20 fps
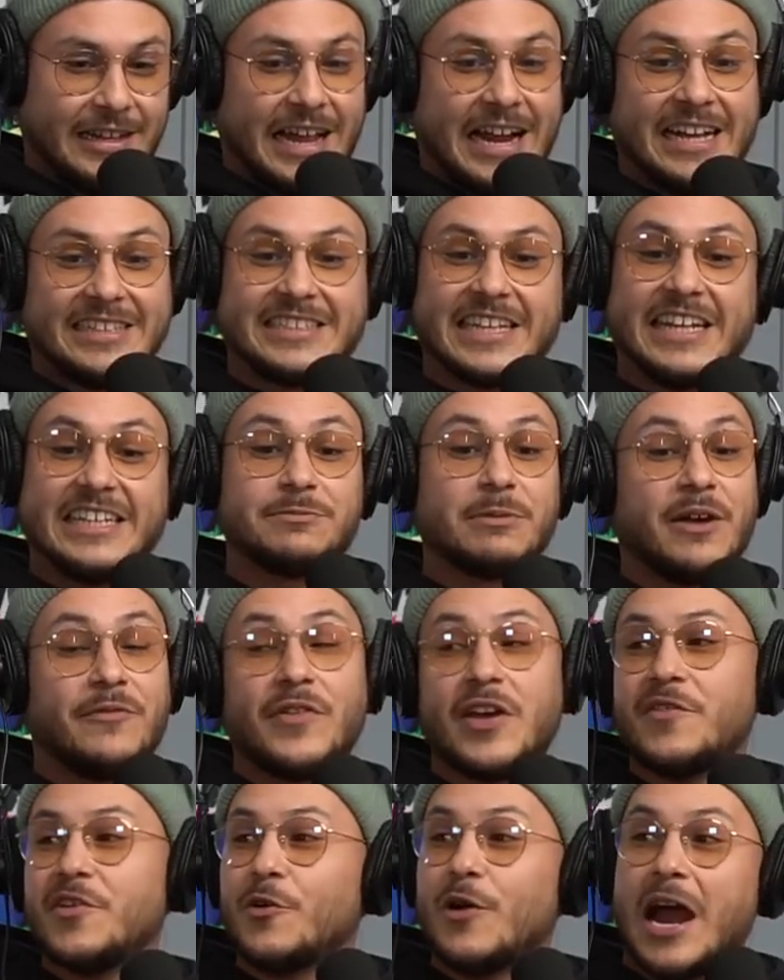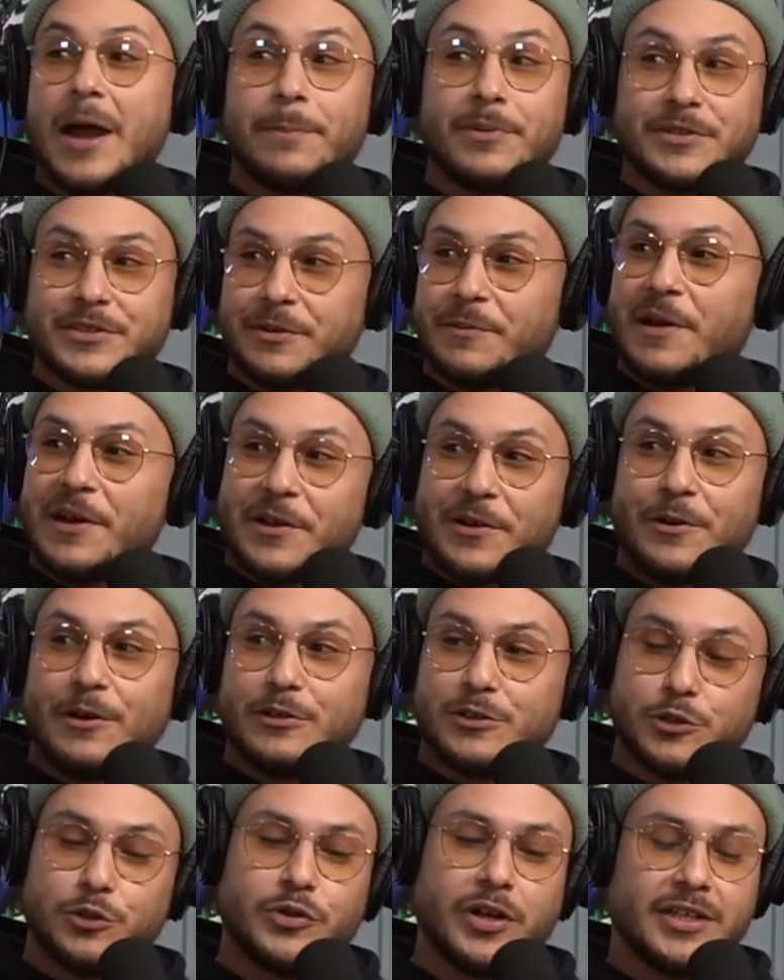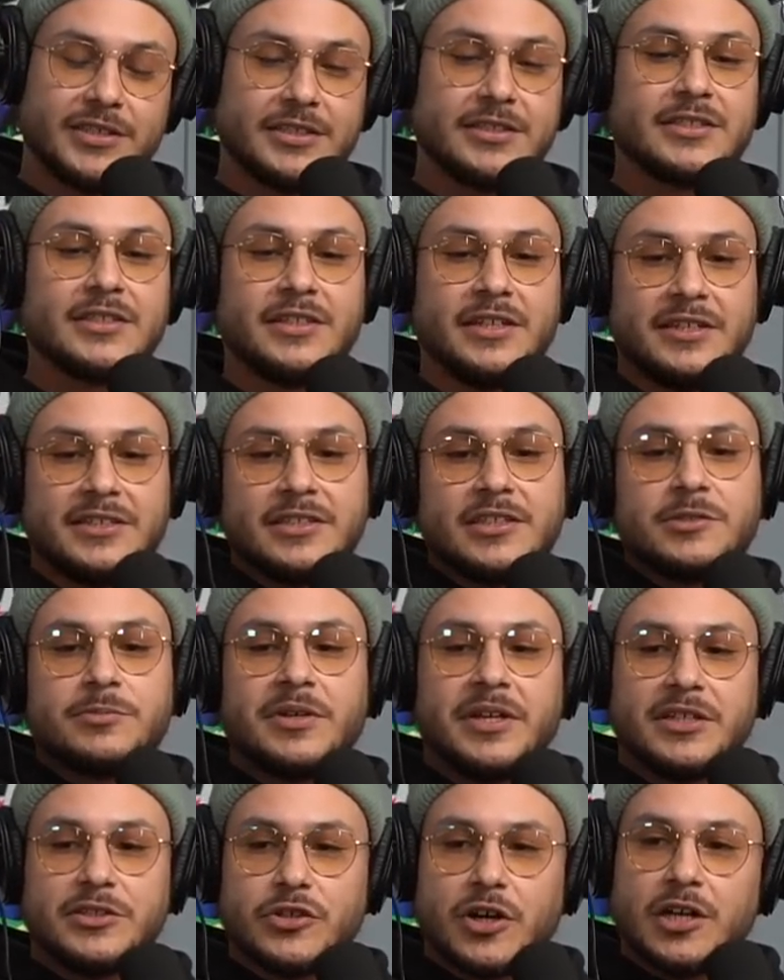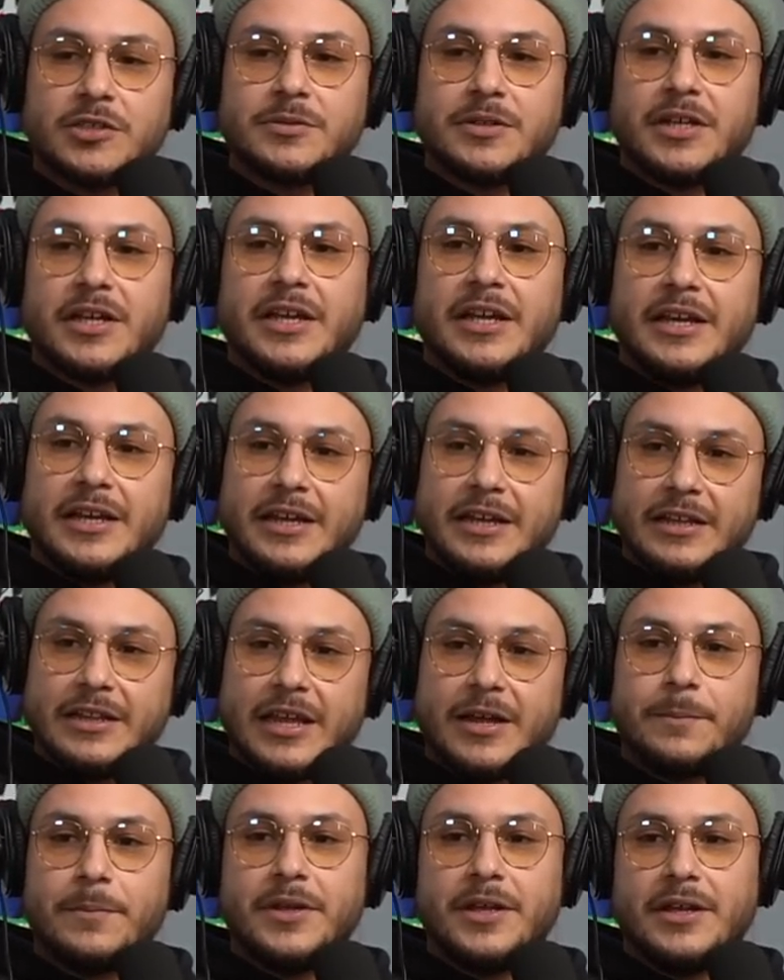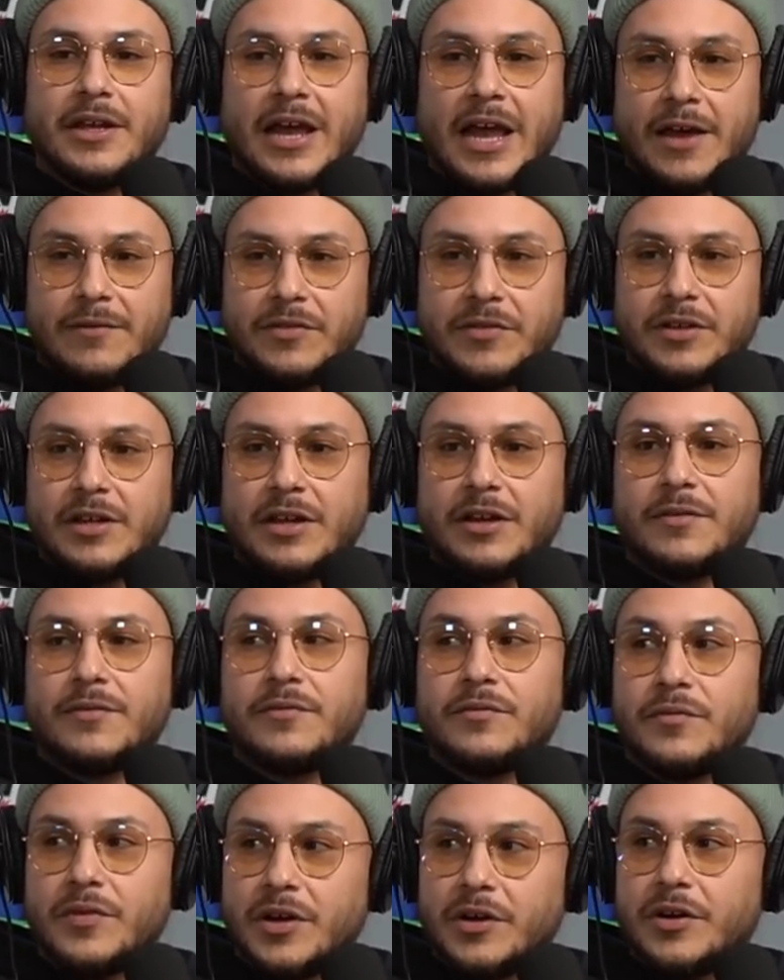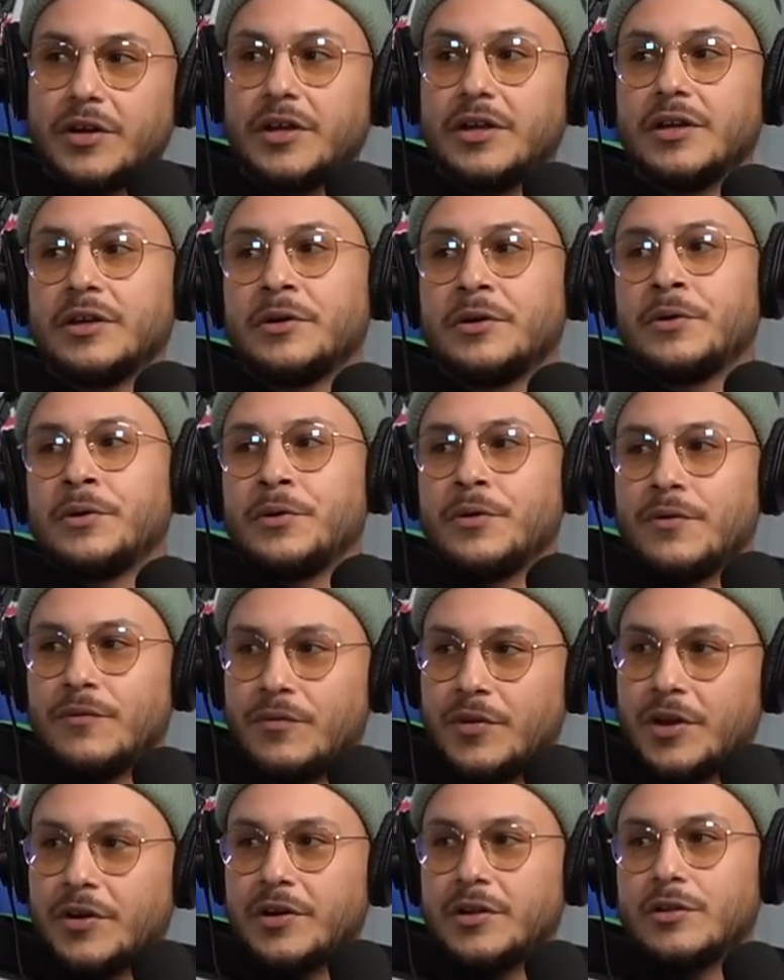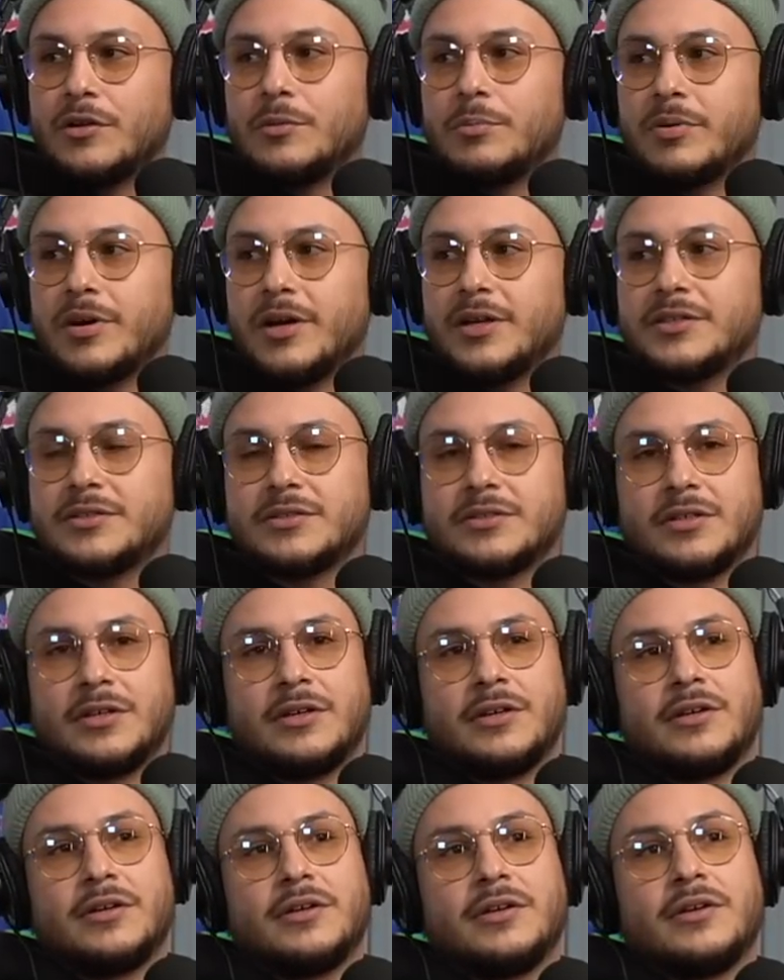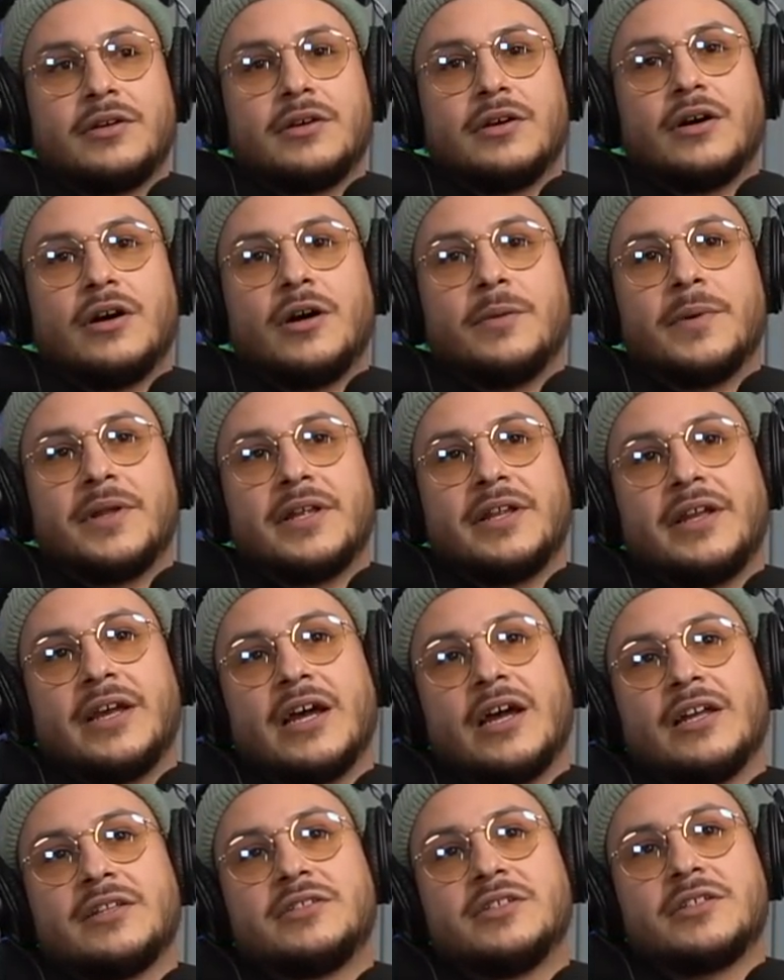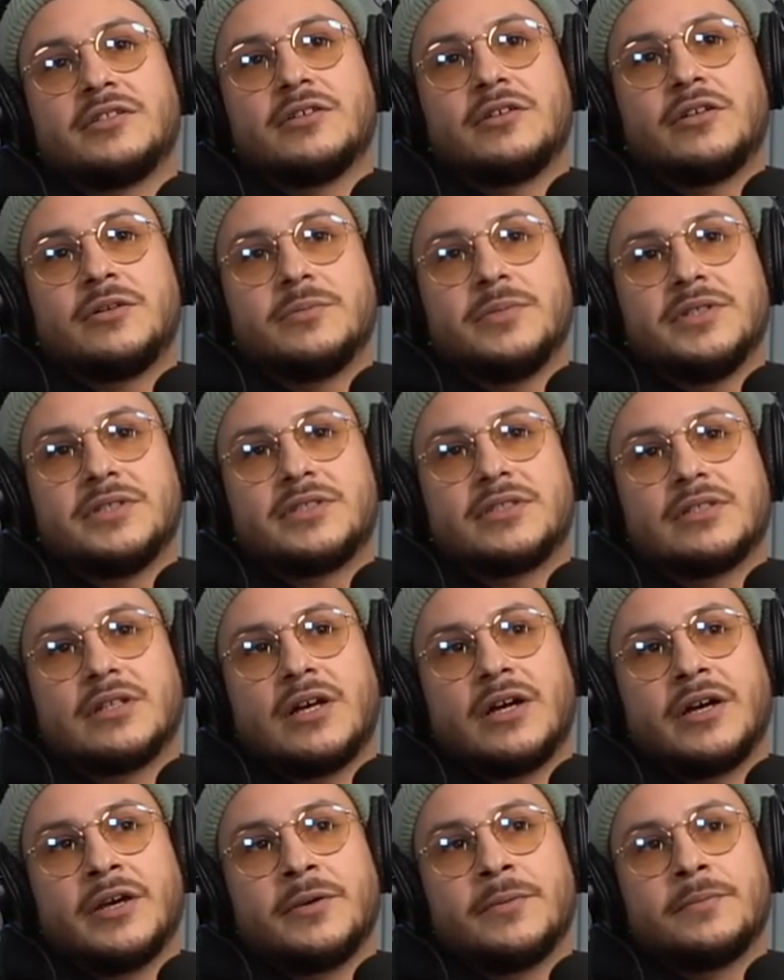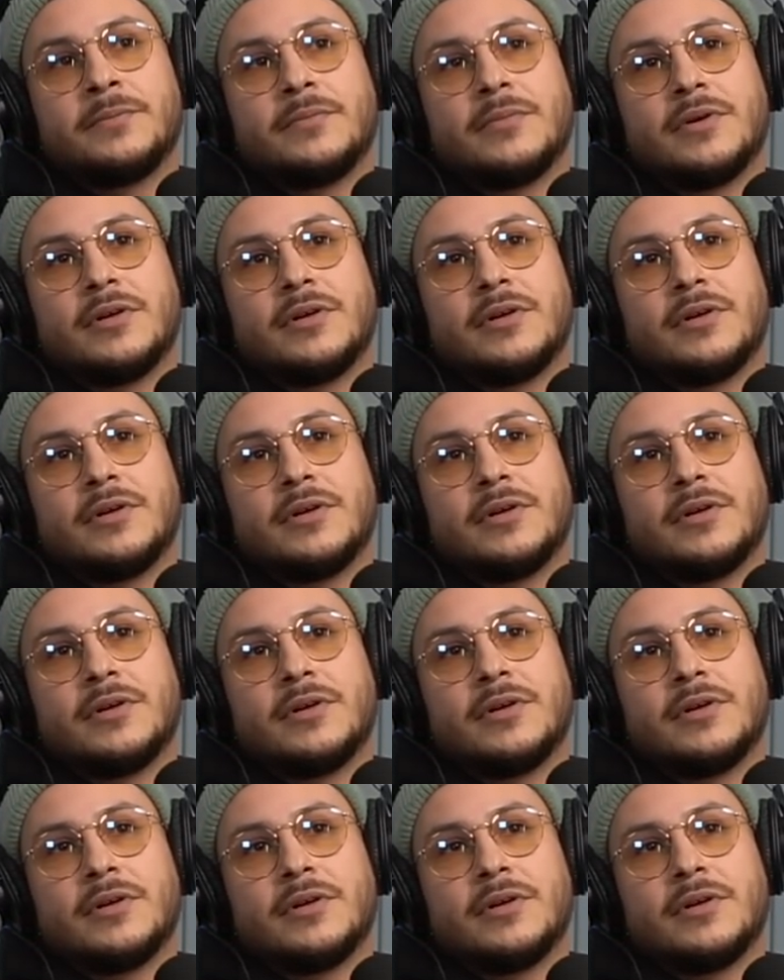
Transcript: Like I said, it's my favorite rapper, so I'm not going to go too crazy into the details, but he charged, he let me have it at a very, very low price. Right. And then, yeah, I took the homie Slime.